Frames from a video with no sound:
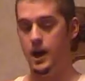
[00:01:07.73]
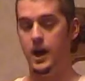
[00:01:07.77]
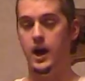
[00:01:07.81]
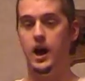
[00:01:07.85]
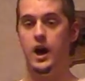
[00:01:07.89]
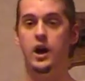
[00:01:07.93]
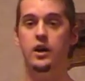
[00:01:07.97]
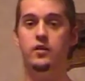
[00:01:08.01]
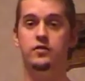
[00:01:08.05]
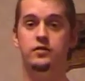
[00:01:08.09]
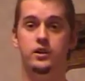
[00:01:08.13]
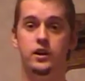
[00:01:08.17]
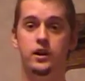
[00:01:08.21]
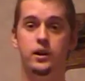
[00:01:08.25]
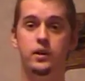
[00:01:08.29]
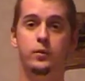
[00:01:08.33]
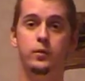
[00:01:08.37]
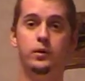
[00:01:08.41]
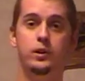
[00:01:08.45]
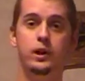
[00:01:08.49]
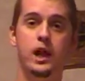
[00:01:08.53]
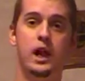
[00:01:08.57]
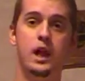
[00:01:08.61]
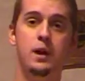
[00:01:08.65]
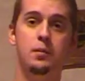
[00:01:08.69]
Very
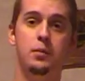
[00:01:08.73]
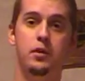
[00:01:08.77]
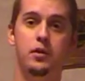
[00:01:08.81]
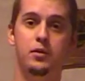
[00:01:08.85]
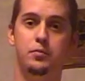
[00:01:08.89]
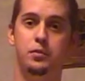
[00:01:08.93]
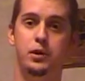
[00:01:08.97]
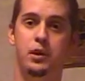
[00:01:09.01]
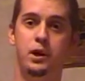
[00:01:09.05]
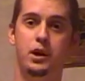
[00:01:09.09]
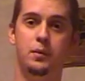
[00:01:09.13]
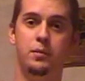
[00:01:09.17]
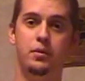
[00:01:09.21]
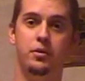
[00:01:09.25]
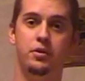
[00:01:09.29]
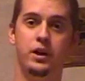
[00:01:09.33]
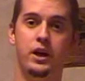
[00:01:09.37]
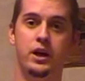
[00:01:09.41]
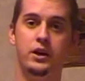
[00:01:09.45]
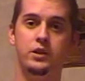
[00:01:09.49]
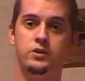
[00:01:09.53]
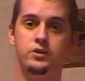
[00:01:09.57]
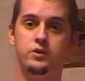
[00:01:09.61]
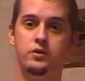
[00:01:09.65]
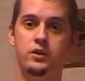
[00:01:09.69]
reliable. I've put a couple
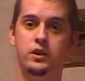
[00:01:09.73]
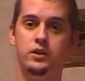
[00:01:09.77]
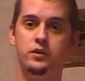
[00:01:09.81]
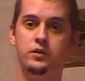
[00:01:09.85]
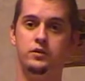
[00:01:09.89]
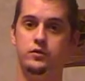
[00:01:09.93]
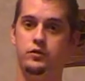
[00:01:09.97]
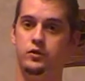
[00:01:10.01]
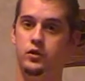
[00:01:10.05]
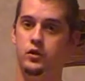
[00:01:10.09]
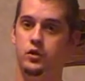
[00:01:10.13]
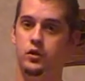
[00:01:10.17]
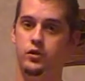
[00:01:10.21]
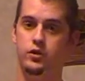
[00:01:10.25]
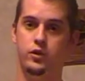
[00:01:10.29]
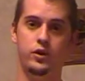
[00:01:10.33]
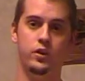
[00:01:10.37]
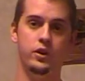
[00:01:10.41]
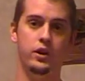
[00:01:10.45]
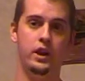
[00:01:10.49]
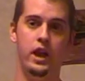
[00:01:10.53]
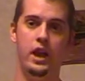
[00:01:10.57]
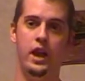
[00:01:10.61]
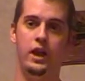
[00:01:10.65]
thousand rounds through it.